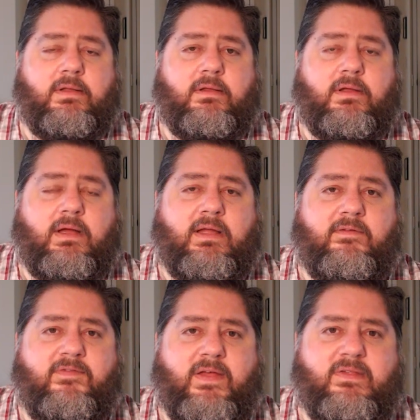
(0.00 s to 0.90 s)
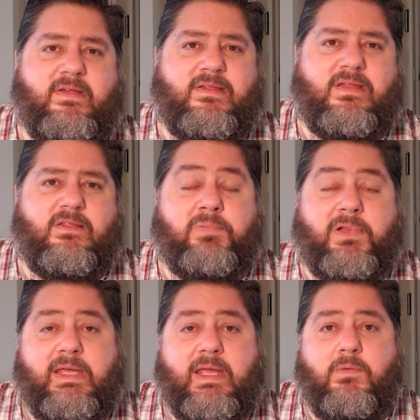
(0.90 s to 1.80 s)
Uh, confessing sins,
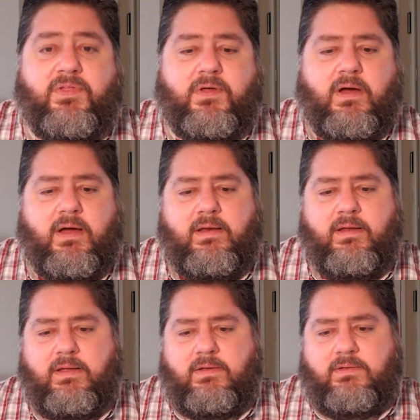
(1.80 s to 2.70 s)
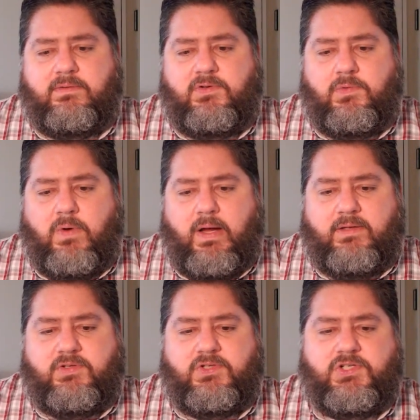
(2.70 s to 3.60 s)
pleading with God to do
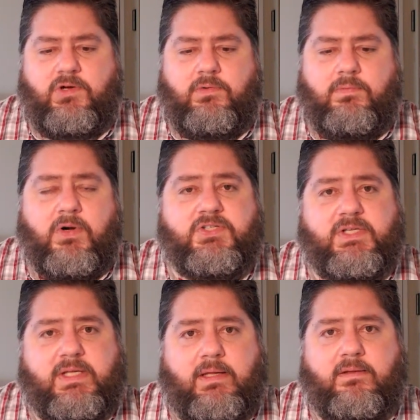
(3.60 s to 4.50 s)
what? To show mercy.